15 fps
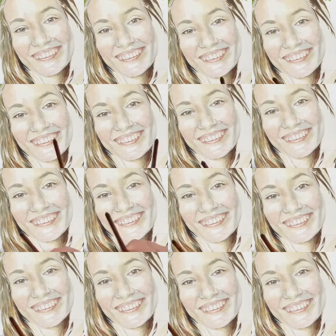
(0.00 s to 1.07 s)

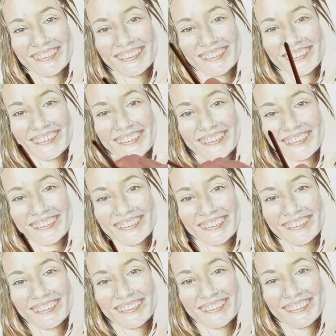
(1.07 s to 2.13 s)

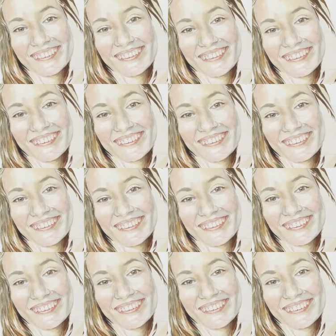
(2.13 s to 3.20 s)

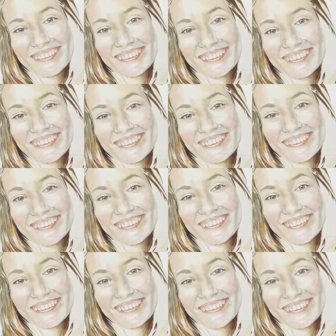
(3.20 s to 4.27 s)

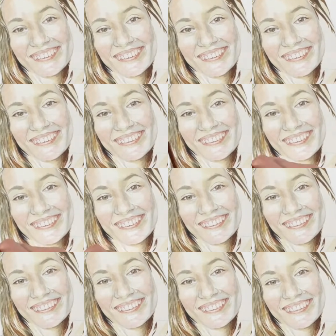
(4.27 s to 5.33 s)

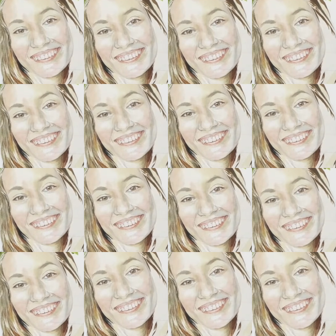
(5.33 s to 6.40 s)

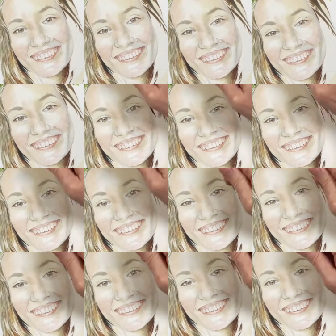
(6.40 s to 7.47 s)

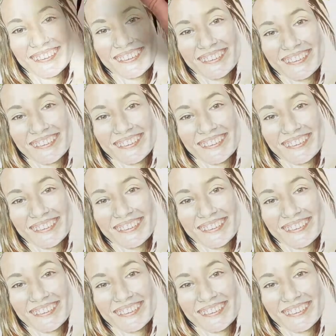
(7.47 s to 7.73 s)
Nothing is said.